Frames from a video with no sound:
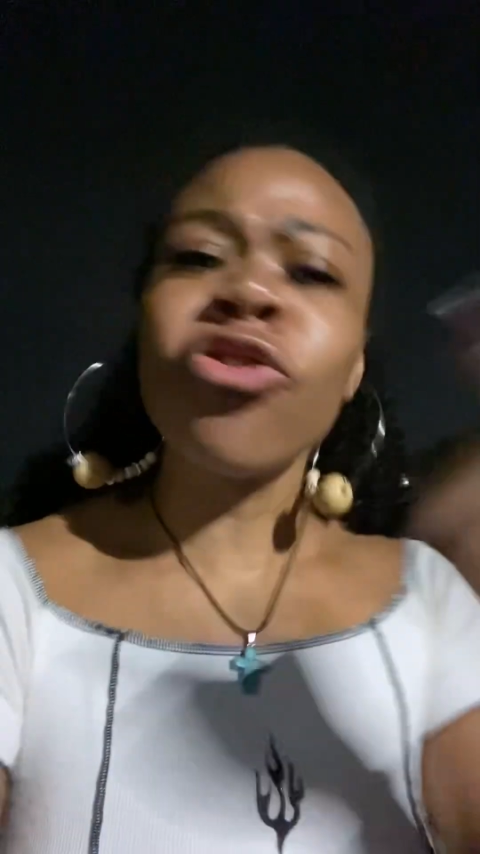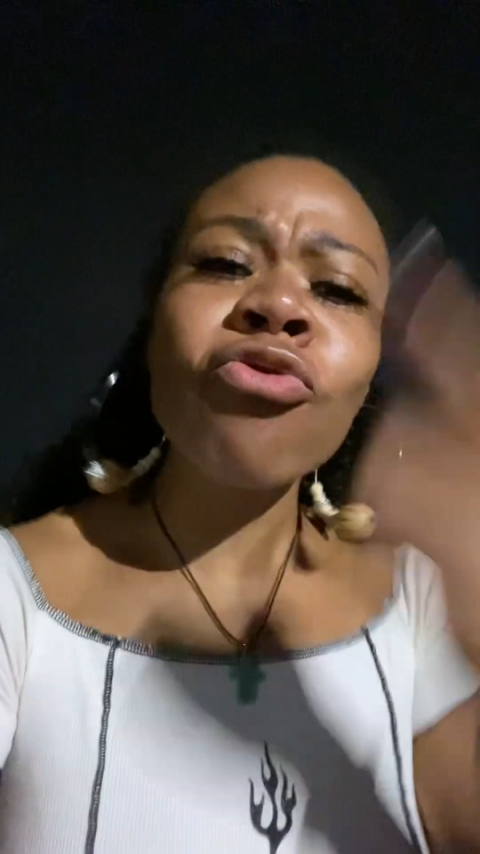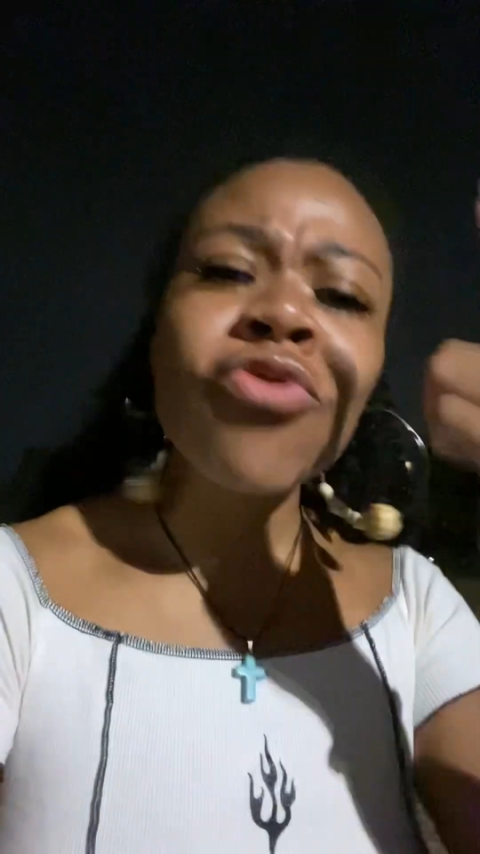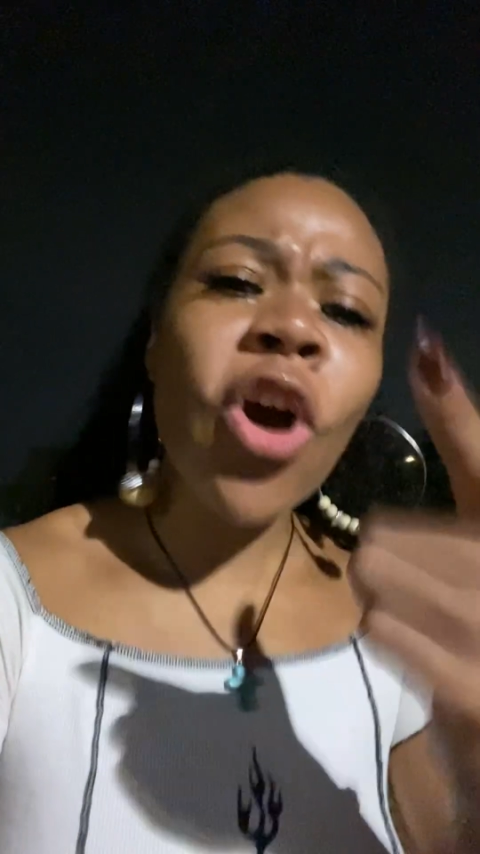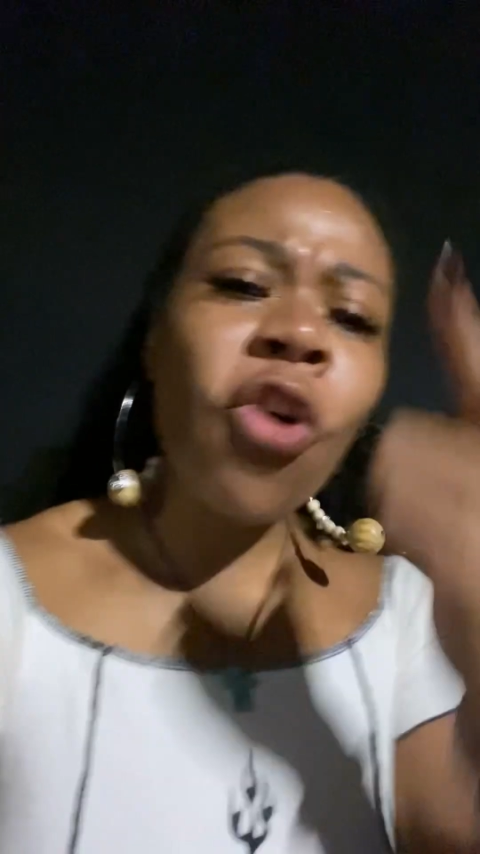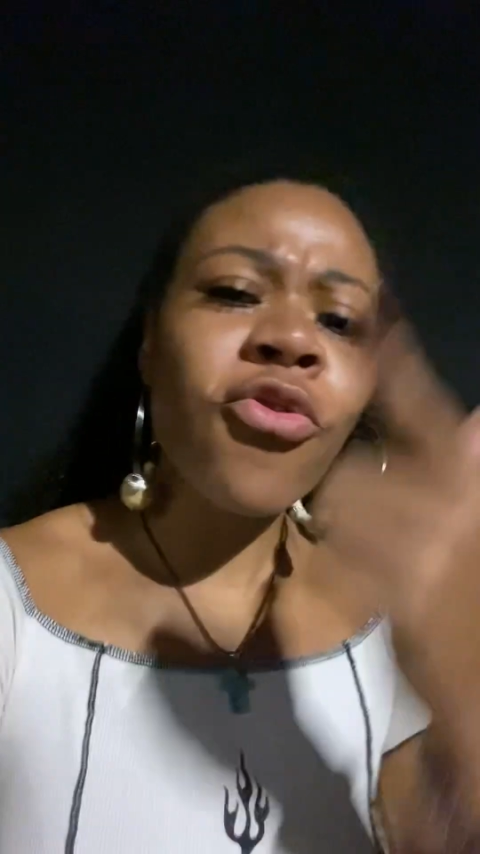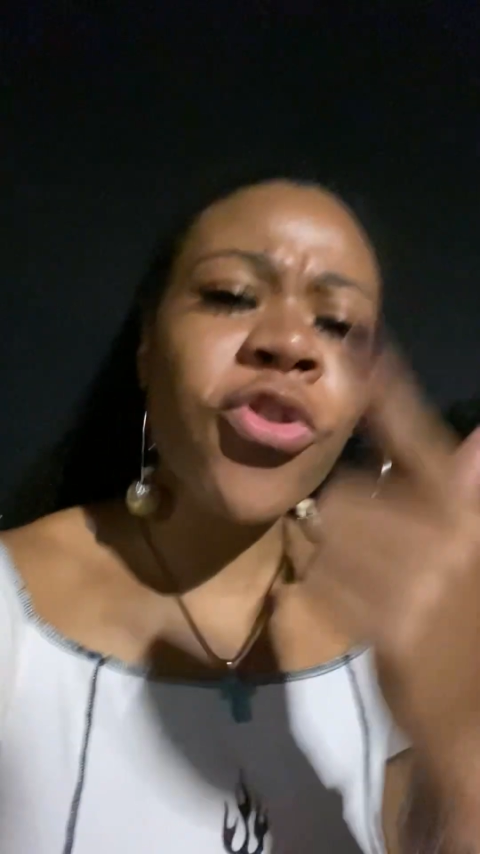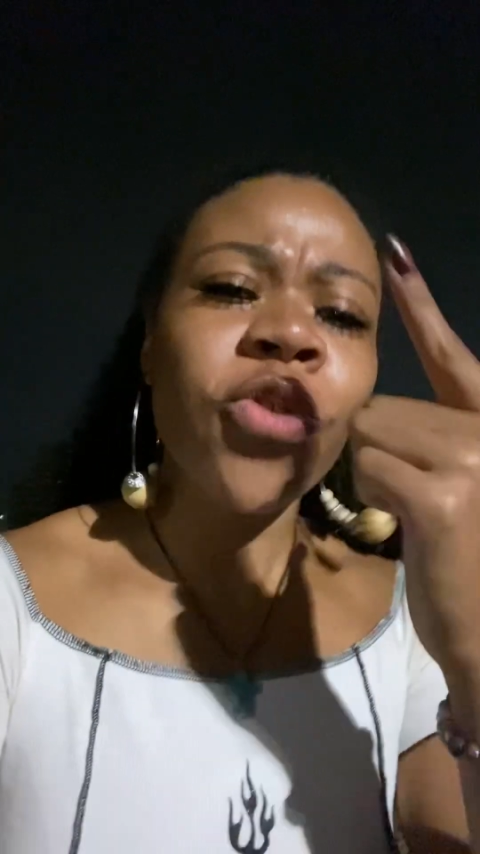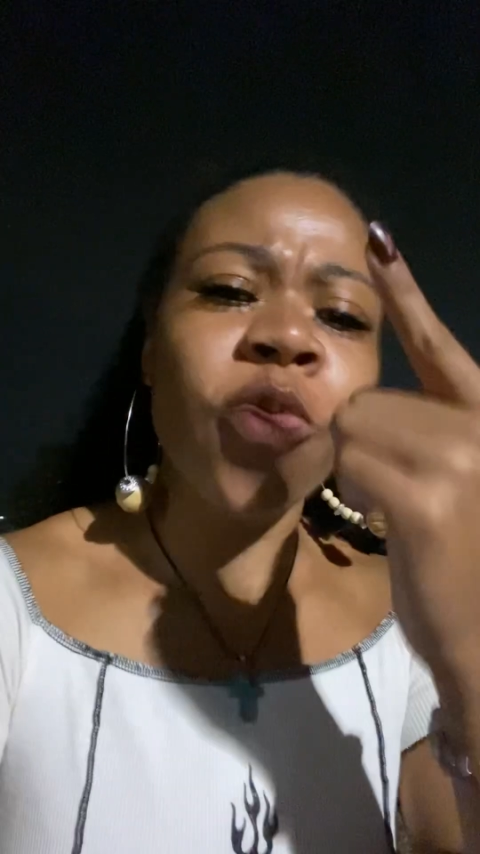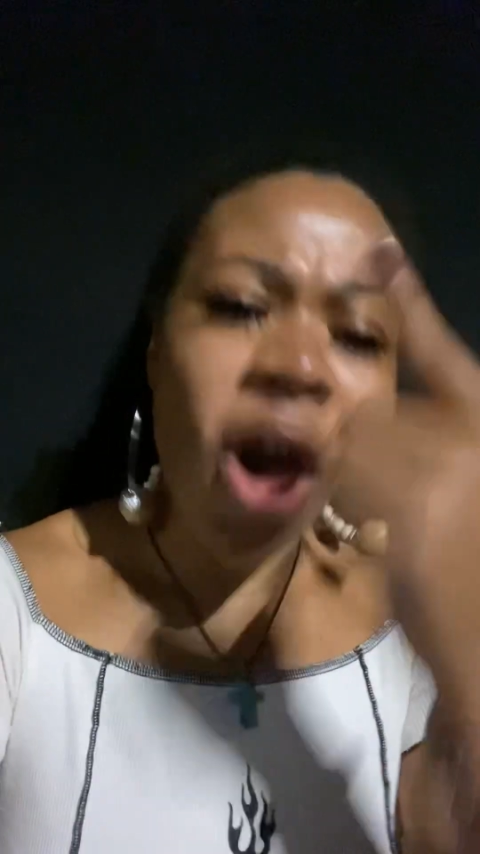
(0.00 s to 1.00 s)
you know who
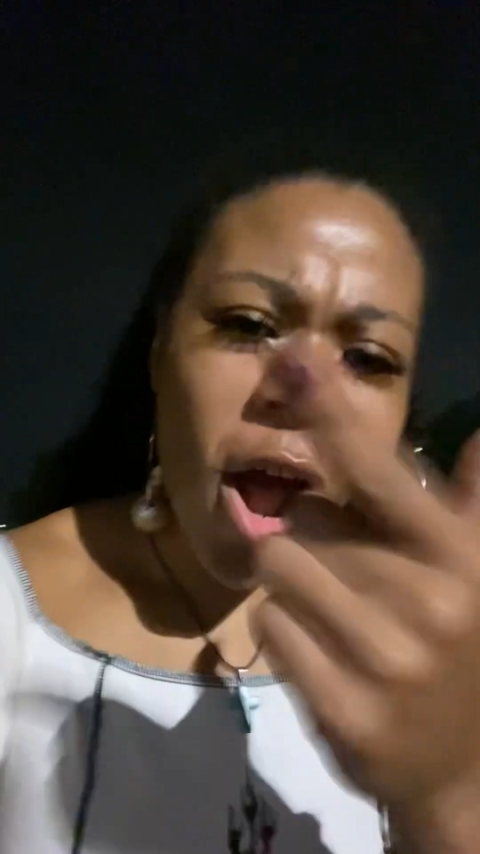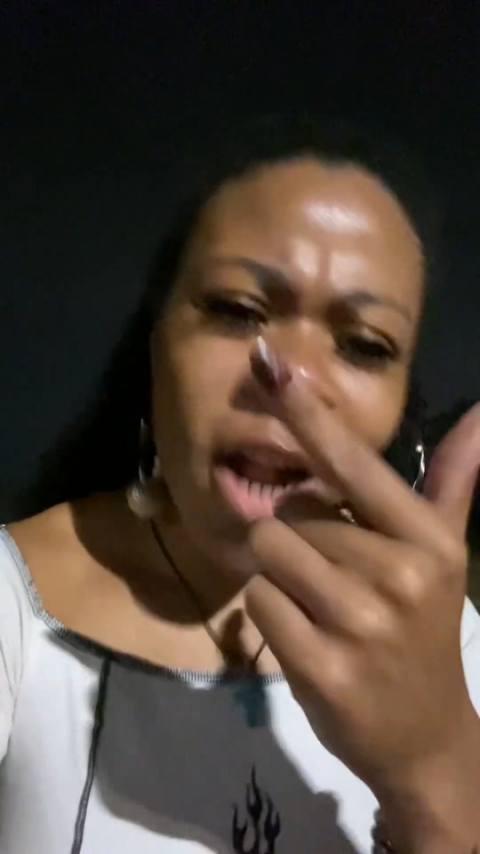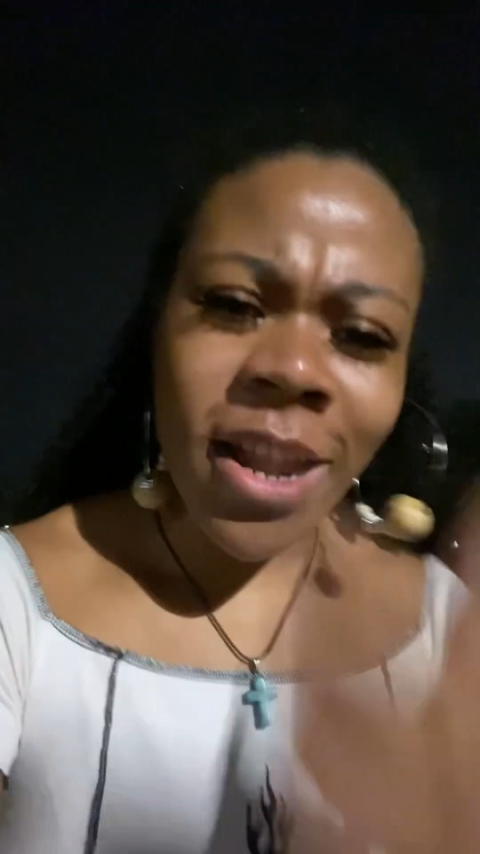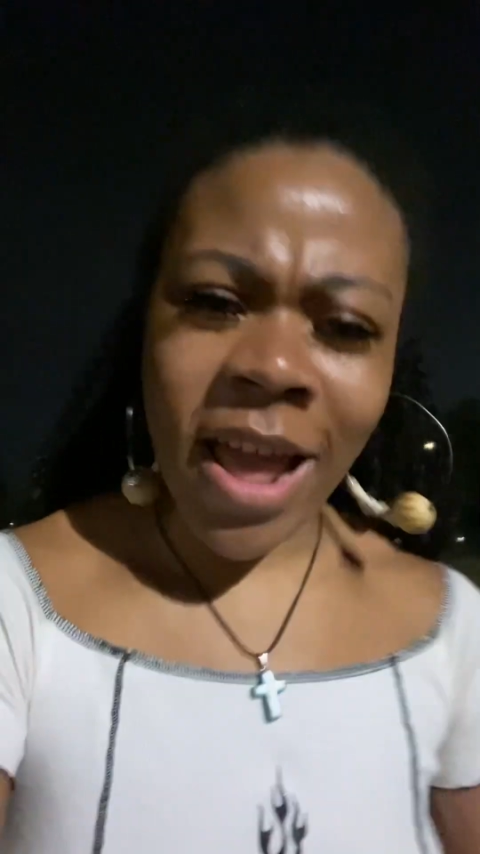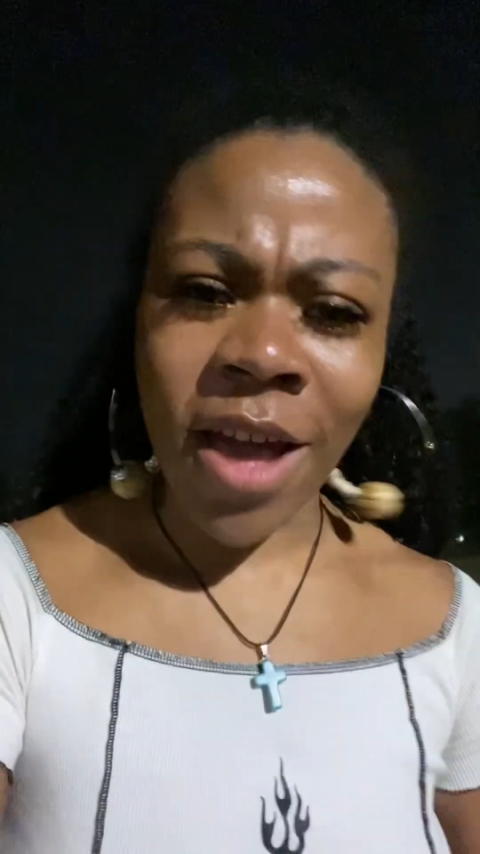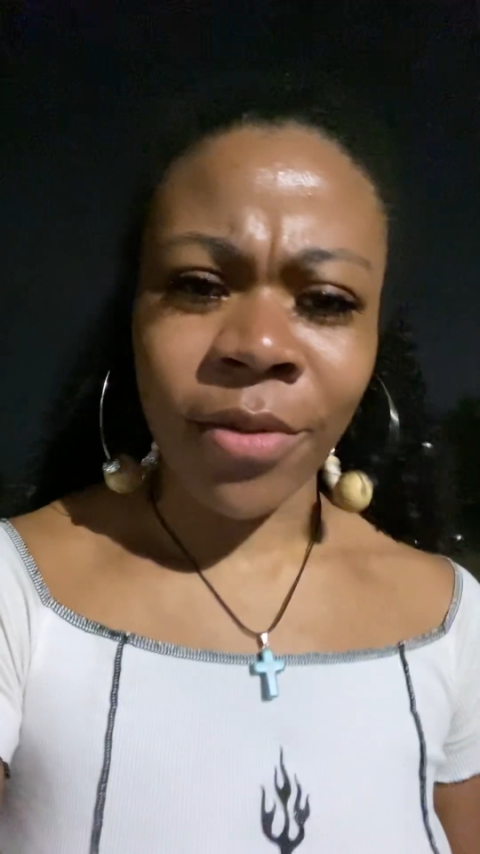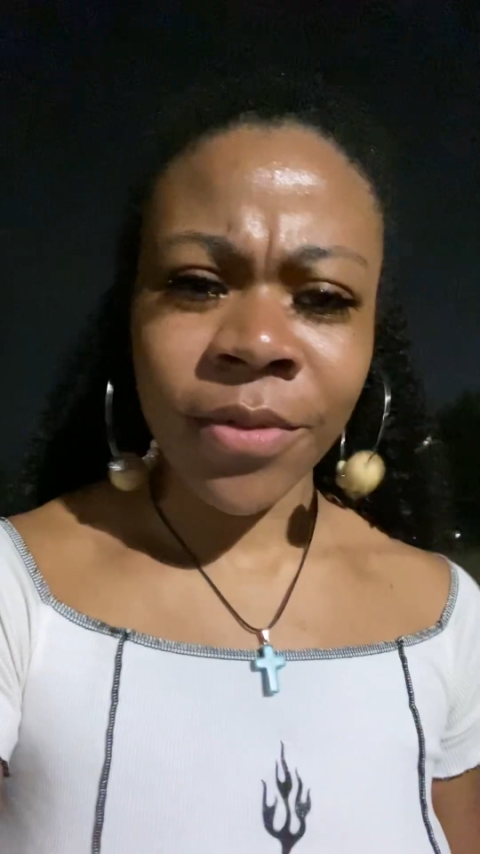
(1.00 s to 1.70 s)
you are now?